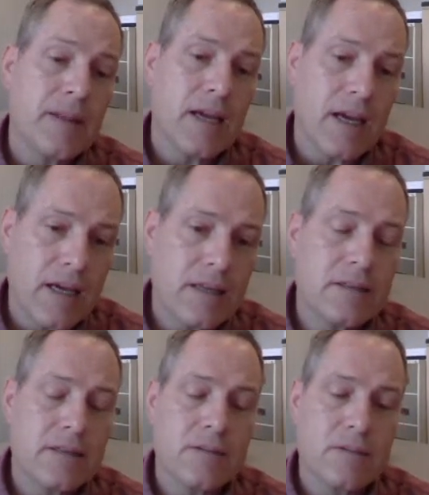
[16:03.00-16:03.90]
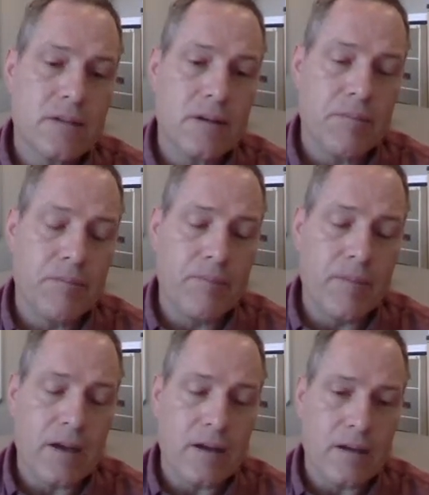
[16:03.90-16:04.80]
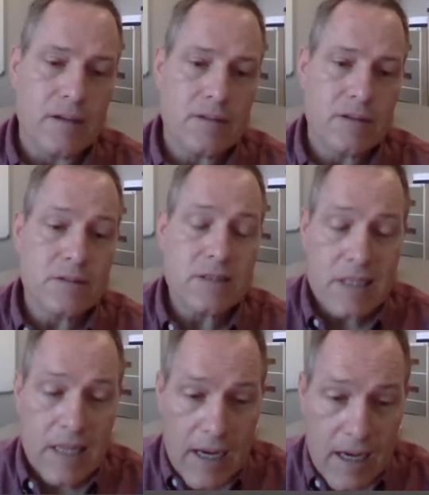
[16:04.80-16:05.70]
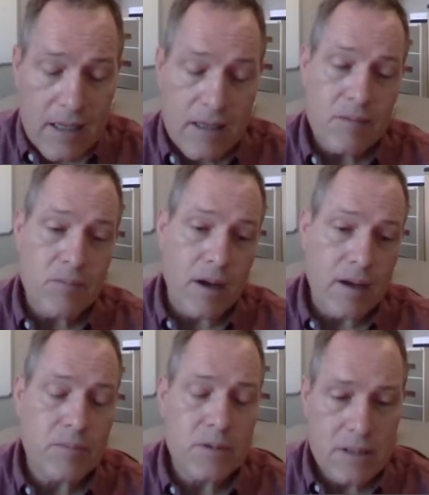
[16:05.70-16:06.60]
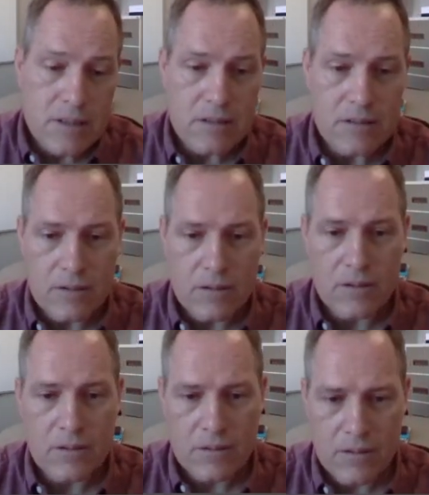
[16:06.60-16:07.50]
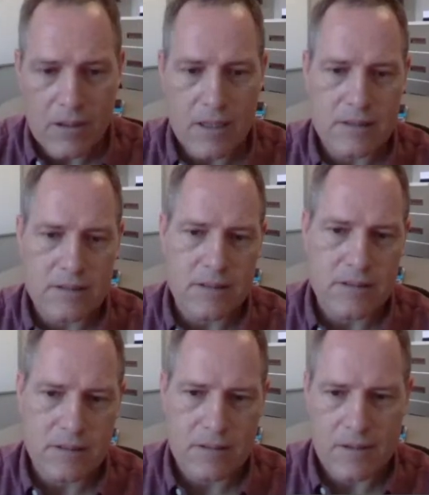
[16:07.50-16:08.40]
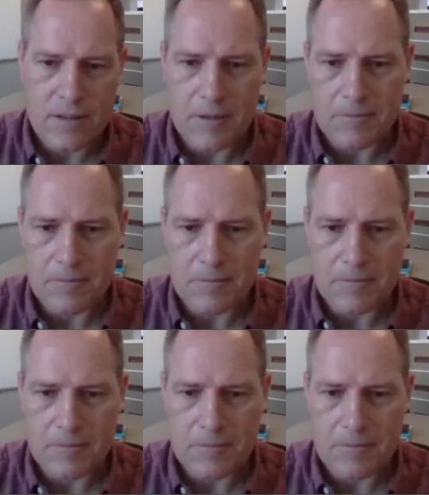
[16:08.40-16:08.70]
and constrained by positional tolerances. All right.